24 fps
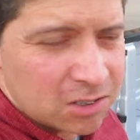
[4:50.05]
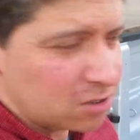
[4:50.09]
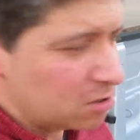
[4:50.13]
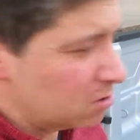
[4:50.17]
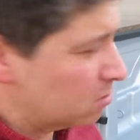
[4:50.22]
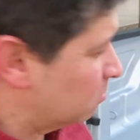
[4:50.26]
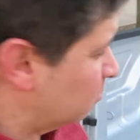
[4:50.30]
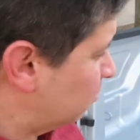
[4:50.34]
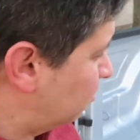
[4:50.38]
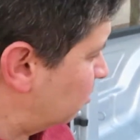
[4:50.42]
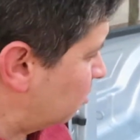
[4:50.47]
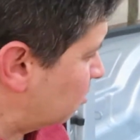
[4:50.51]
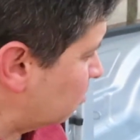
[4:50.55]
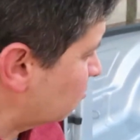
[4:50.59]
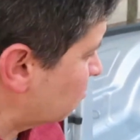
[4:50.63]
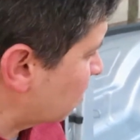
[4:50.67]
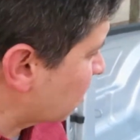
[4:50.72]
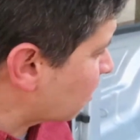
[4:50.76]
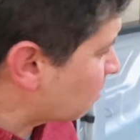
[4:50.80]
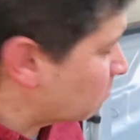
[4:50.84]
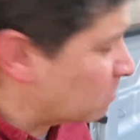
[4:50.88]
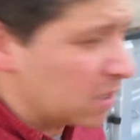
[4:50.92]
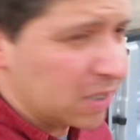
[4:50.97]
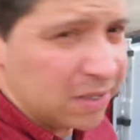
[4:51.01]
So don't
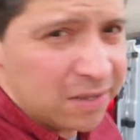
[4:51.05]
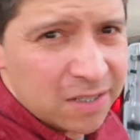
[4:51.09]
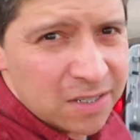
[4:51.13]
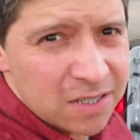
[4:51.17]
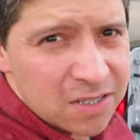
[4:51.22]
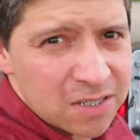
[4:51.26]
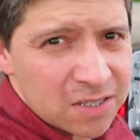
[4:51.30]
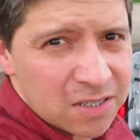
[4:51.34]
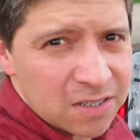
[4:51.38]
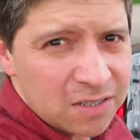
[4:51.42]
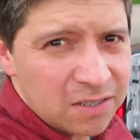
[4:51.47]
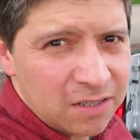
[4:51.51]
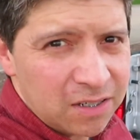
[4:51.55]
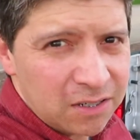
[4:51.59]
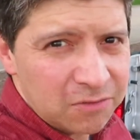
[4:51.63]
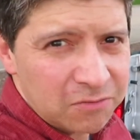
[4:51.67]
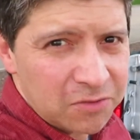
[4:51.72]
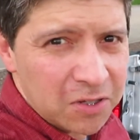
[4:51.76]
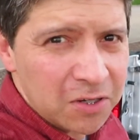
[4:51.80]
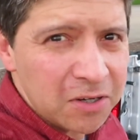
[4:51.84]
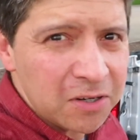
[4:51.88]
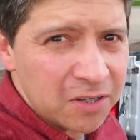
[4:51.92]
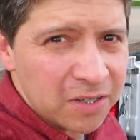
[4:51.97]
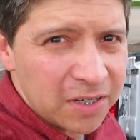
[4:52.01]
recommend this.
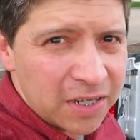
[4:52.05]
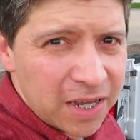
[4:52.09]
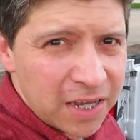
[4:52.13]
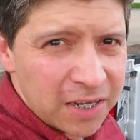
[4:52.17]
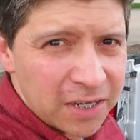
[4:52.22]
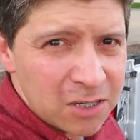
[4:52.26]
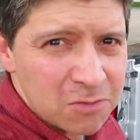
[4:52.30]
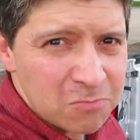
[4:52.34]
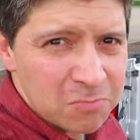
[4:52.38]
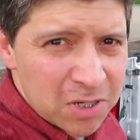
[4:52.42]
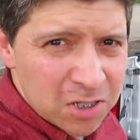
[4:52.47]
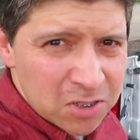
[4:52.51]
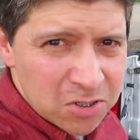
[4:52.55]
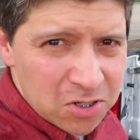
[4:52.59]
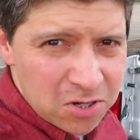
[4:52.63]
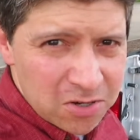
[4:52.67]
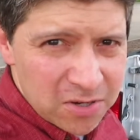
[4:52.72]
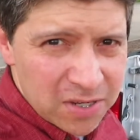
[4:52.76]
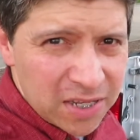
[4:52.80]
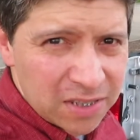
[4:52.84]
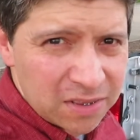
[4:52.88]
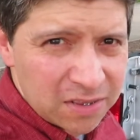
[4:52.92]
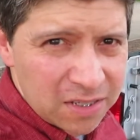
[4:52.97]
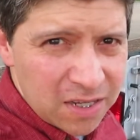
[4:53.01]
If you're going to get it, make
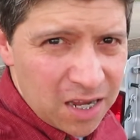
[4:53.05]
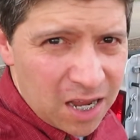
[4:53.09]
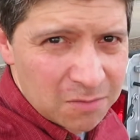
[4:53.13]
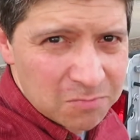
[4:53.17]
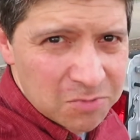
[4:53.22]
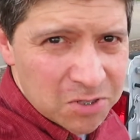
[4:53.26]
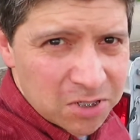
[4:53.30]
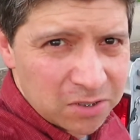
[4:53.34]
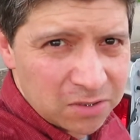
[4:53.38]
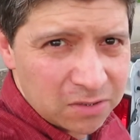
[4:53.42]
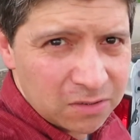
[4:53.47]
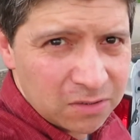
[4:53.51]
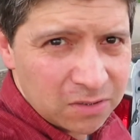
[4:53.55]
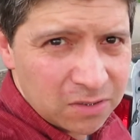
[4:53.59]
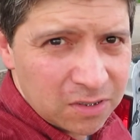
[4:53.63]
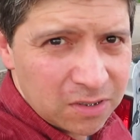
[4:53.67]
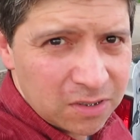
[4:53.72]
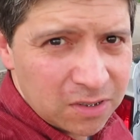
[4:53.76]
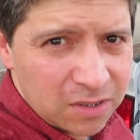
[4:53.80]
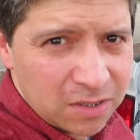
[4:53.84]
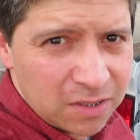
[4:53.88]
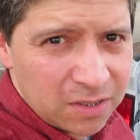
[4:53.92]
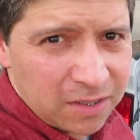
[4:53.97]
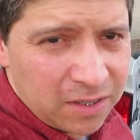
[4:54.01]
sure you get the option.
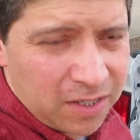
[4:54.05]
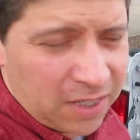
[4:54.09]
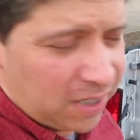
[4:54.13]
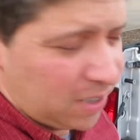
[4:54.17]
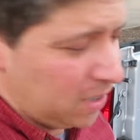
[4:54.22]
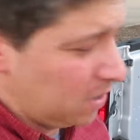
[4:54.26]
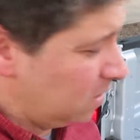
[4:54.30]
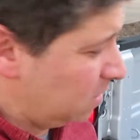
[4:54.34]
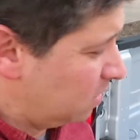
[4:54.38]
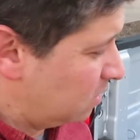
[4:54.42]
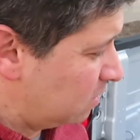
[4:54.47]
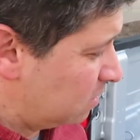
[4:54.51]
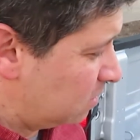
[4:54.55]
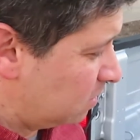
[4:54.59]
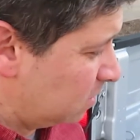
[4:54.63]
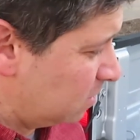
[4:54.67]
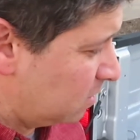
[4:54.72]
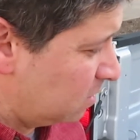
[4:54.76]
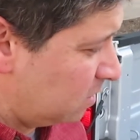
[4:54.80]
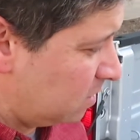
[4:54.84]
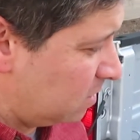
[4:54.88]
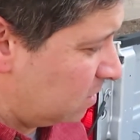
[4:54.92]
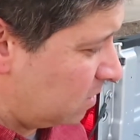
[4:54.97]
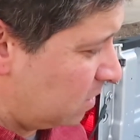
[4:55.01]
And
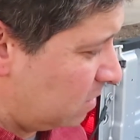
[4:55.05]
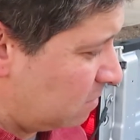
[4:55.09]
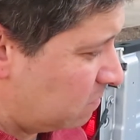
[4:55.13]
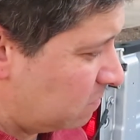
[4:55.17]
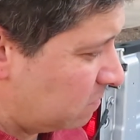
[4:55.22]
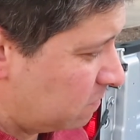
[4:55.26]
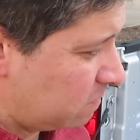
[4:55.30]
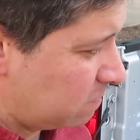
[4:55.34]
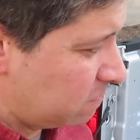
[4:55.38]
if